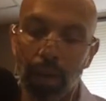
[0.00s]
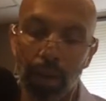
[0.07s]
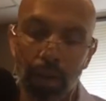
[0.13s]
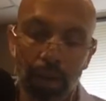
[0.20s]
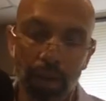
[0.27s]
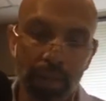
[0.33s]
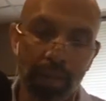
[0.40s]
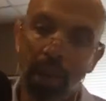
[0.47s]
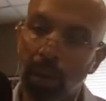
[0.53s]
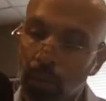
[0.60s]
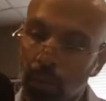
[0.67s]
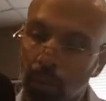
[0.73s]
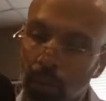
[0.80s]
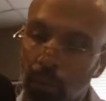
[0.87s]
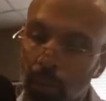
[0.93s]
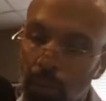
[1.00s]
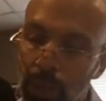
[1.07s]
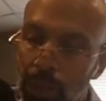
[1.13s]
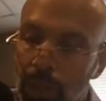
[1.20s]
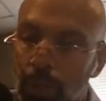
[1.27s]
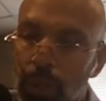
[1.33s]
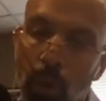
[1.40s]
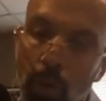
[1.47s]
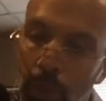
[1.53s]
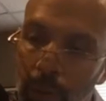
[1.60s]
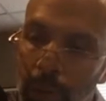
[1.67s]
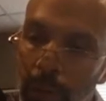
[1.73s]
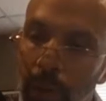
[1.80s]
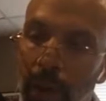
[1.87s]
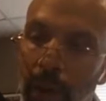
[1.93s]
Dell recently opened
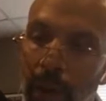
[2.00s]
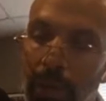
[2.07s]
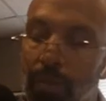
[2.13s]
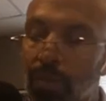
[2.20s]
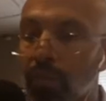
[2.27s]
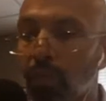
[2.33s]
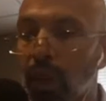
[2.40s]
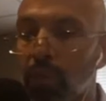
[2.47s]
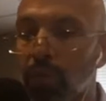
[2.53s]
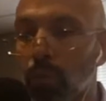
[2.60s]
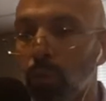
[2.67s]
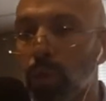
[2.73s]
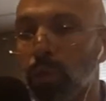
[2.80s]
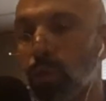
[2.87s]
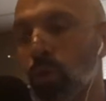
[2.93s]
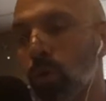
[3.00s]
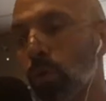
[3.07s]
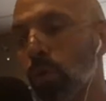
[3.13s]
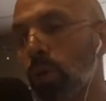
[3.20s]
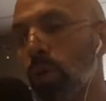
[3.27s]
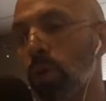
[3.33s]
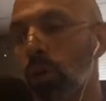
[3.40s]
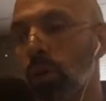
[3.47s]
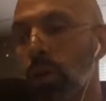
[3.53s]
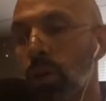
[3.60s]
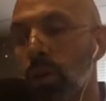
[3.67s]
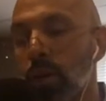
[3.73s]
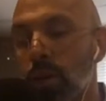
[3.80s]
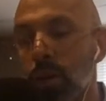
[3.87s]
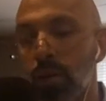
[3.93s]
not too far from Westboro out
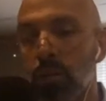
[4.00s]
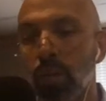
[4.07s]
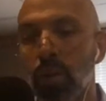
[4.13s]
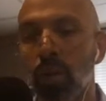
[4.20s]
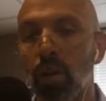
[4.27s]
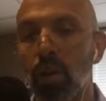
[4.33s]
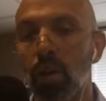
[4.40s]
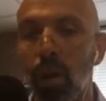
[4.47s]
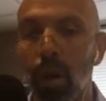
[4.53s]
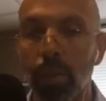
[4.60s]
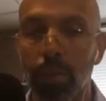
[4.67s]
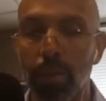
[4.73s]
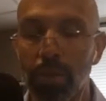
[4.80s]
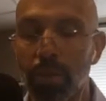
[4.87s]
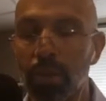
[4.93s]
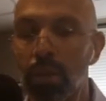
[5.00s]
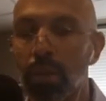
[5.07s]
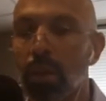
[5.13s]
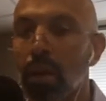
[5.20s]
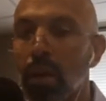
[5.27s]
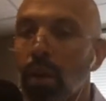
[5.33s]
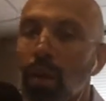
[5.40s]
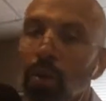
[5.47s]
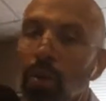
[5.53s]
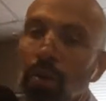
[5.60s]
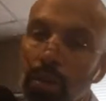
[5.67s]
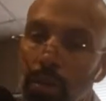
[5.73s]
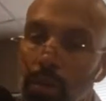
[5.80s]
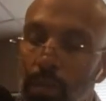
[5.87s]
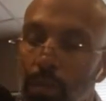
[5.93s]
in Hopkinton, which is
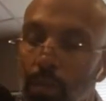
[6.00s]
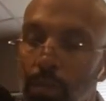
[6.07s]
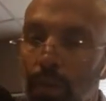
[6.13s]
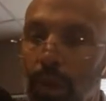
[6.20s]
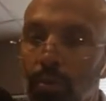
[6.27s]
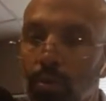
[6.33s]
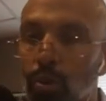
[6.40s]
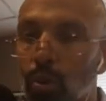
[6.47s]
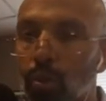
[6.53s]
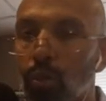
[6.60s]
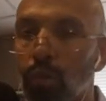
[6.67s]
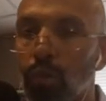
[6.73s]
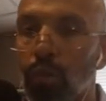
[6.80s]
2 towns over.